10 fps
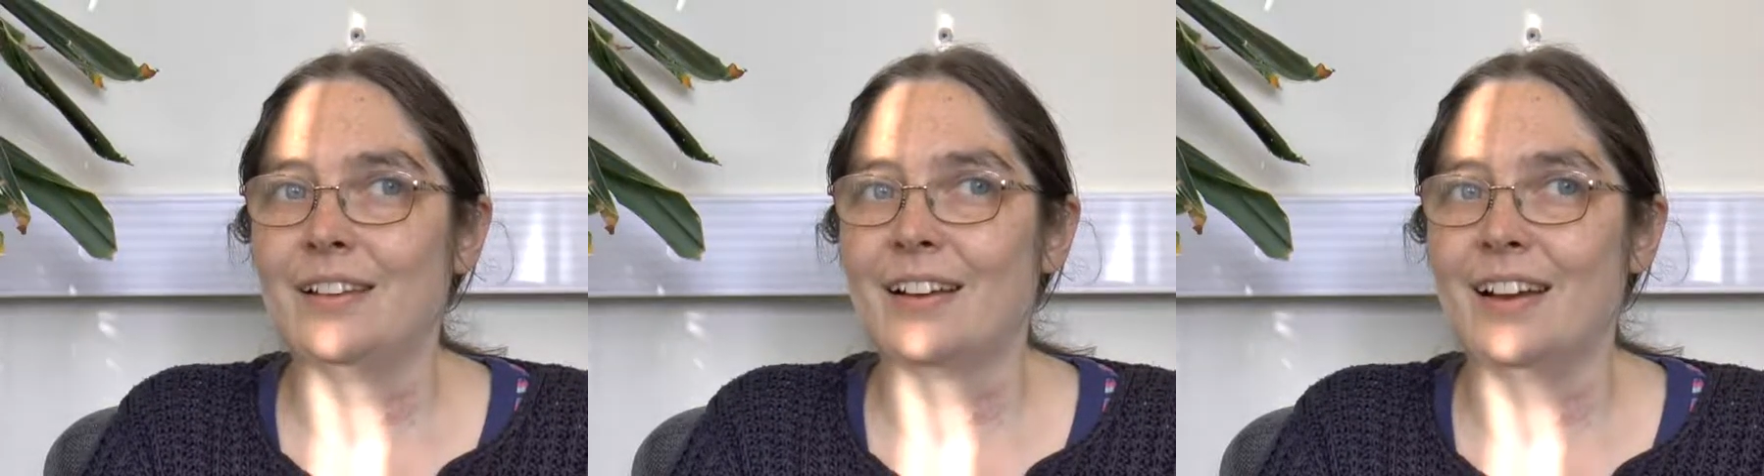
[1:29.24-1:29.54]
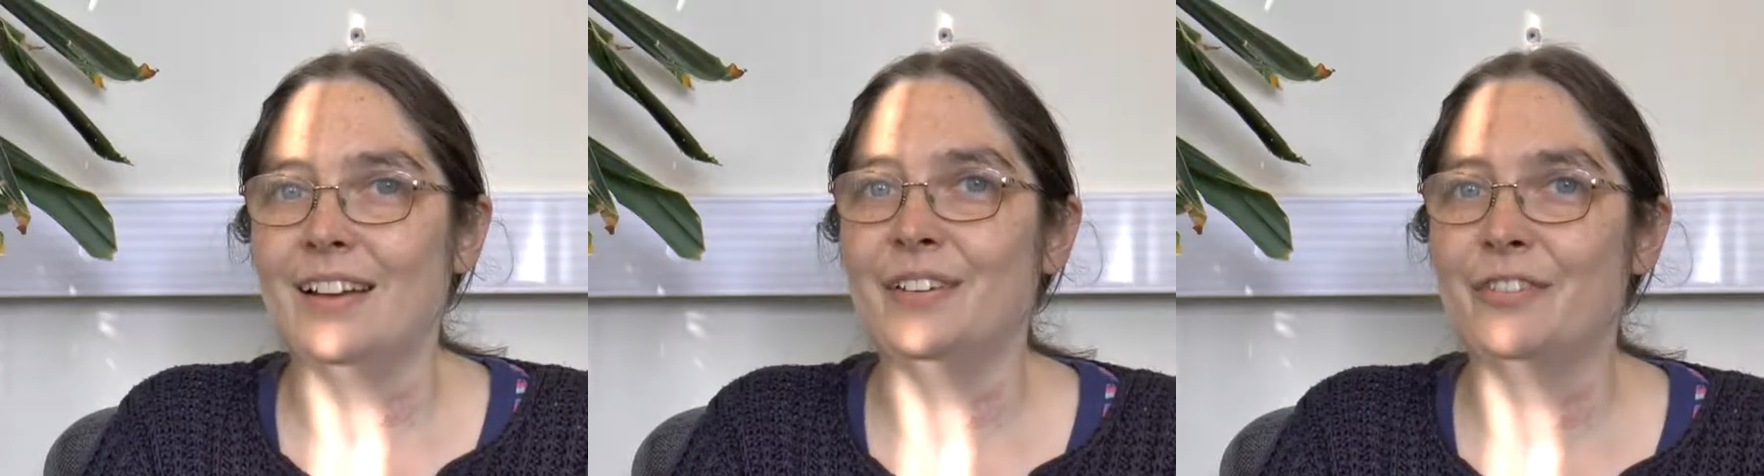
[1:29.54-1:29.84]

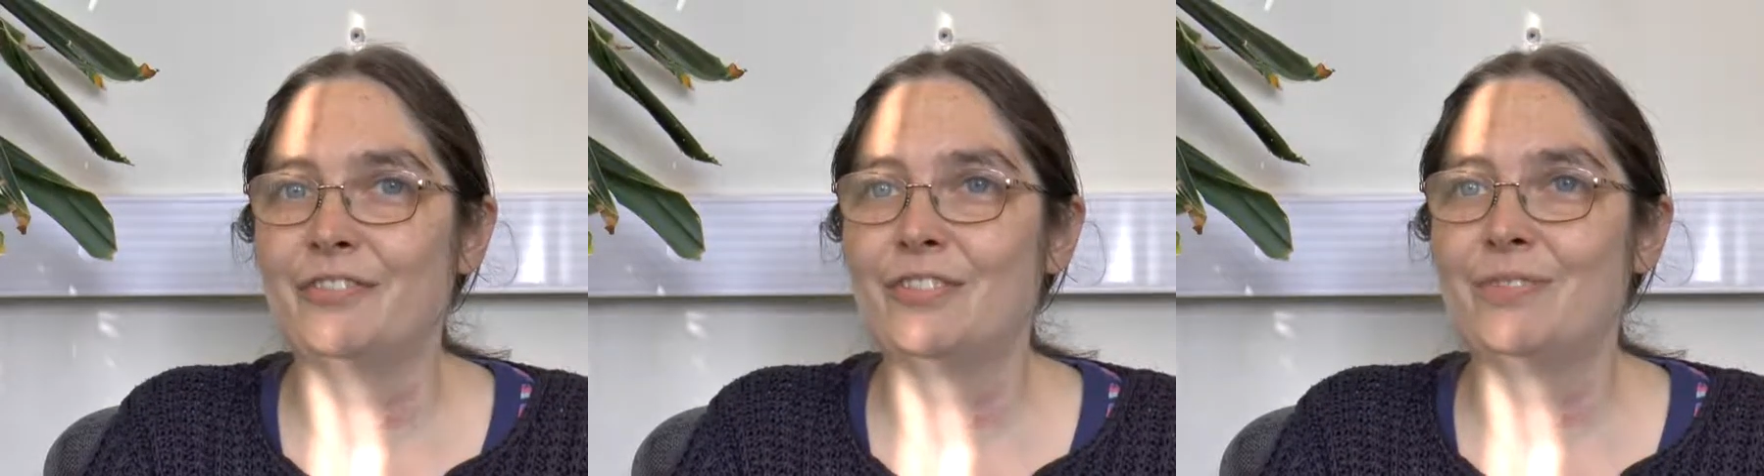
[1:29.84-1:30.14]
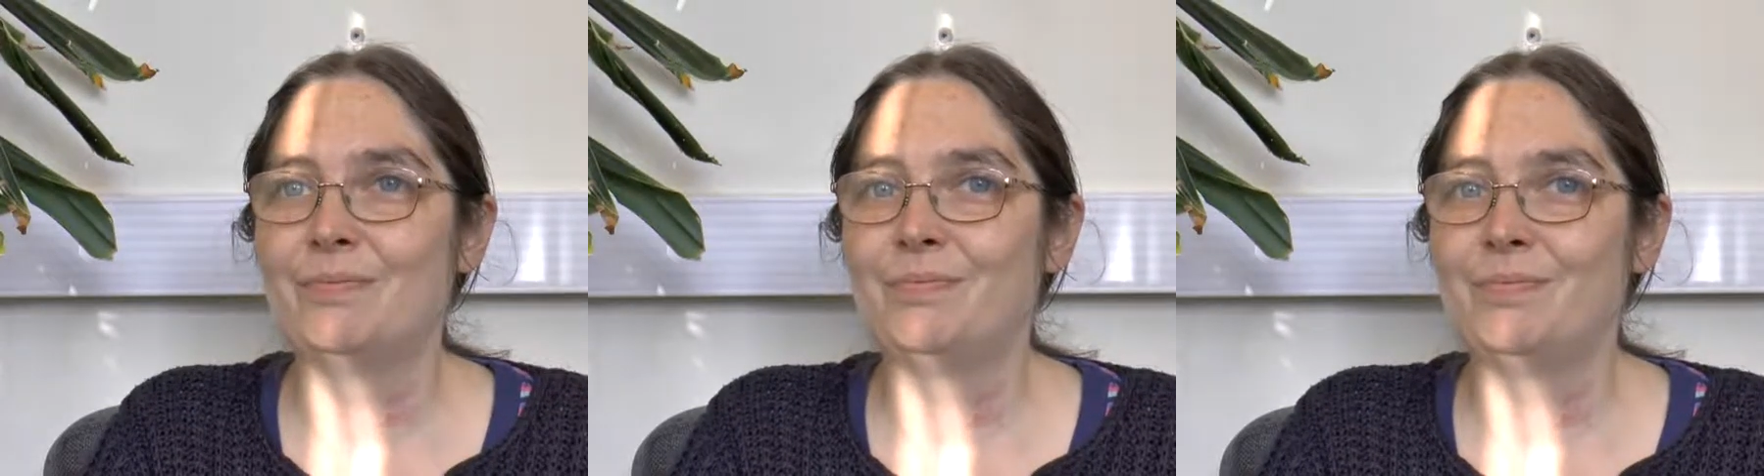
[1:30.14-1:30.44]
kind of
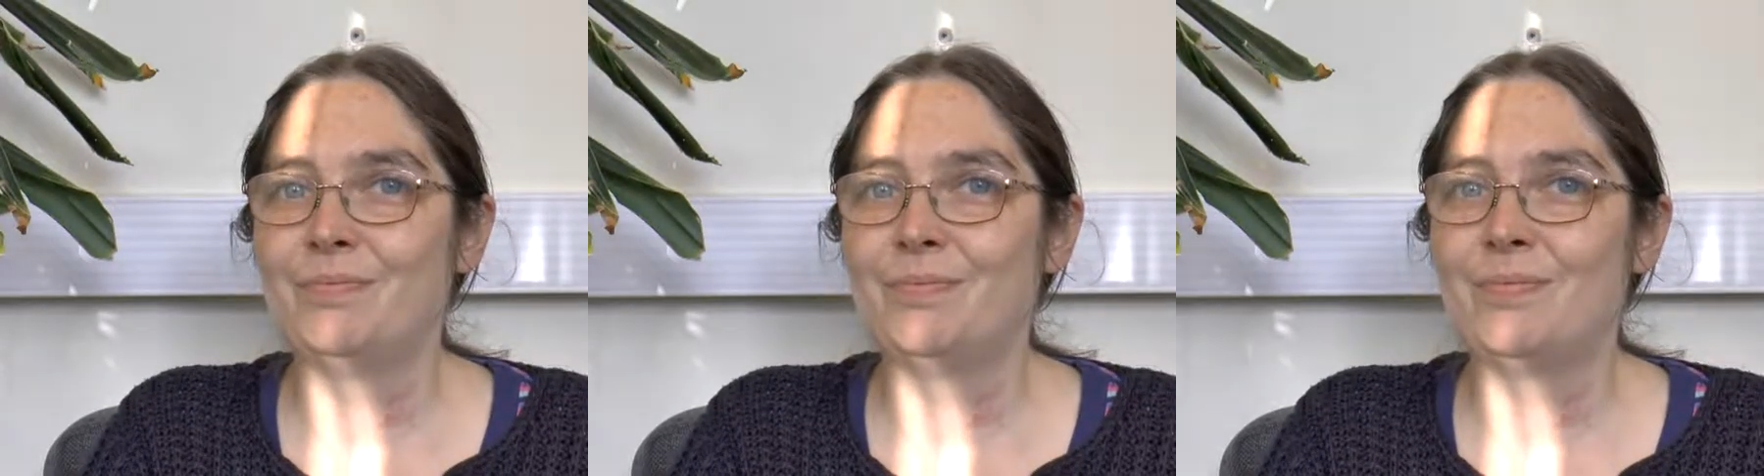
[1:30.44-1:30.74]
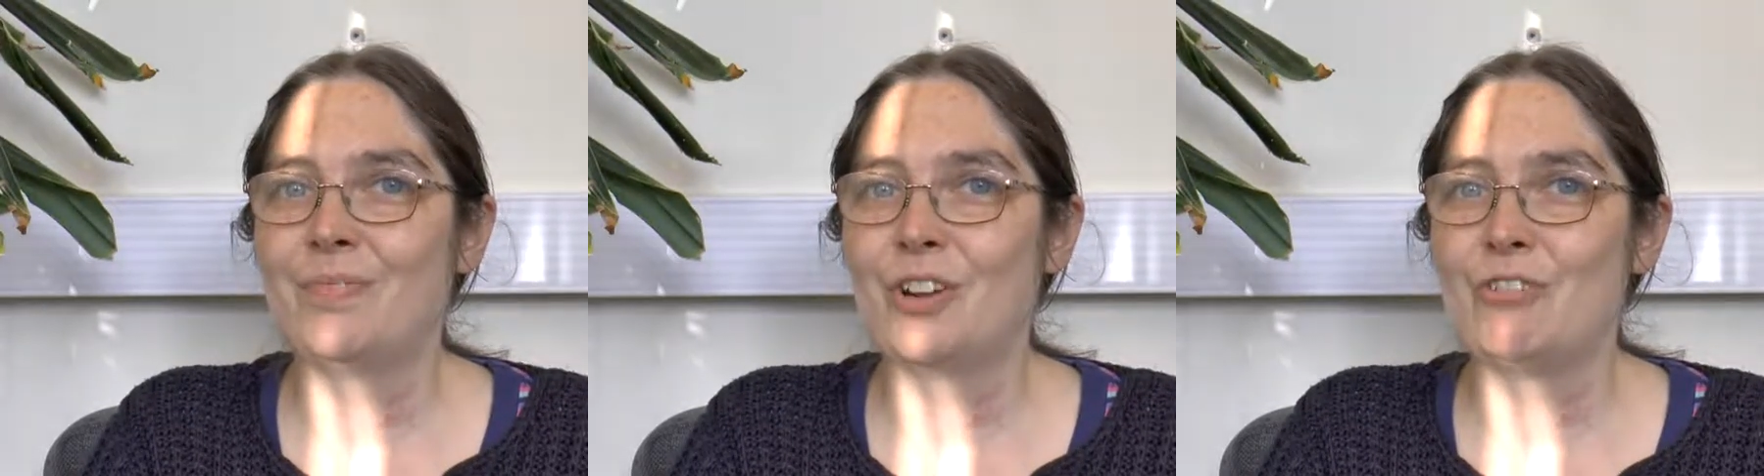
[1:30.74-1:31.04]

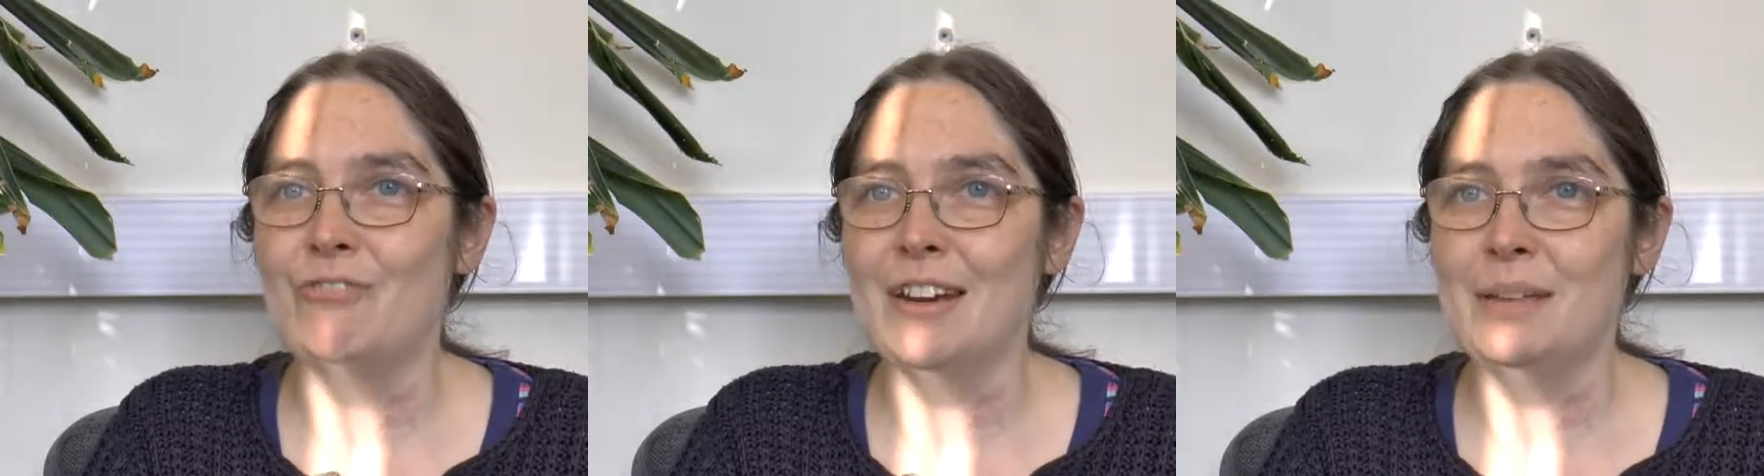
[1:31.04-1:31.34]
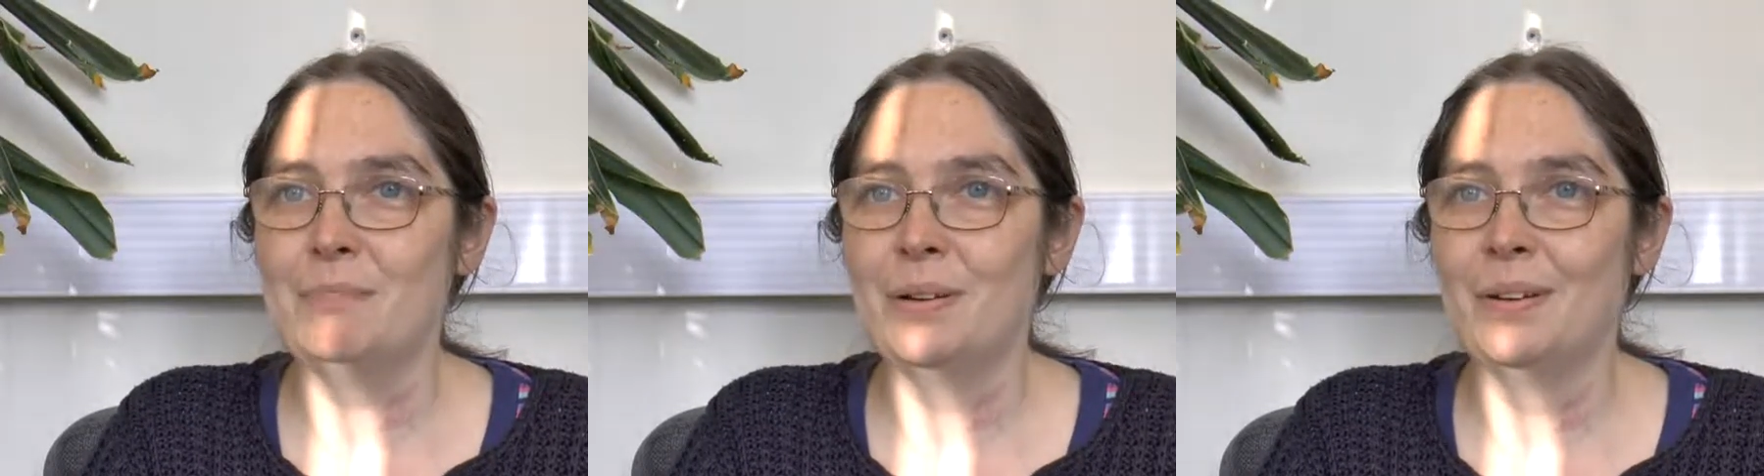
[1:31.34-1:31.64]

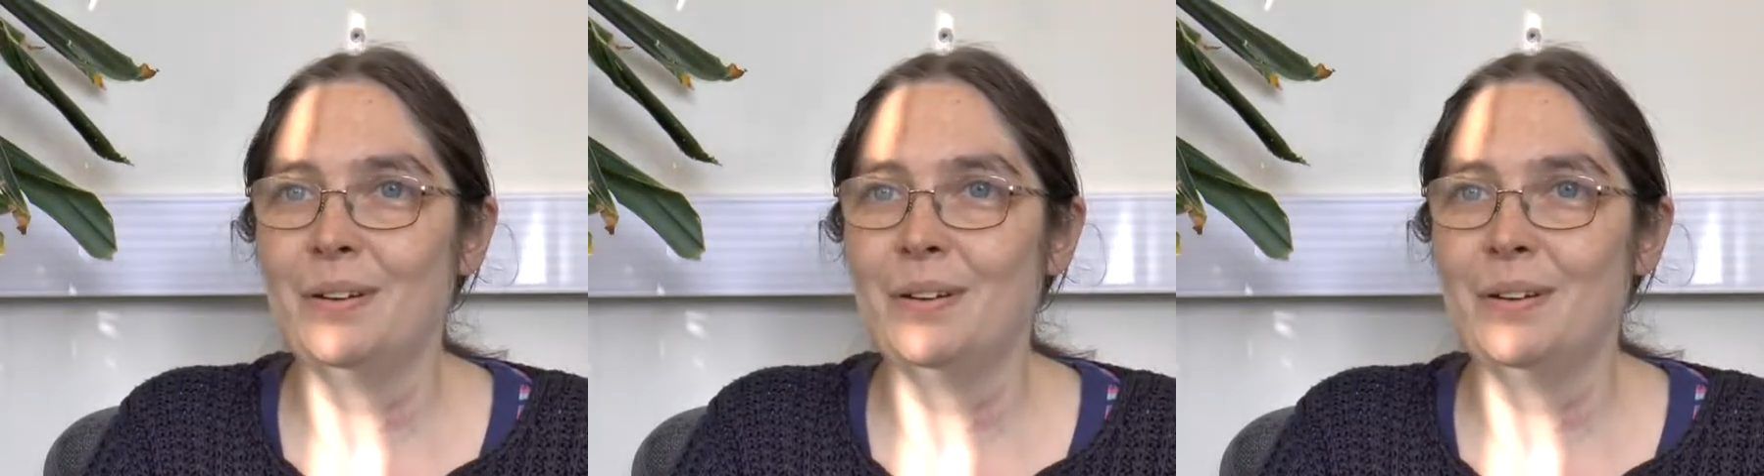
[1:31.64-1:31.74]
creep,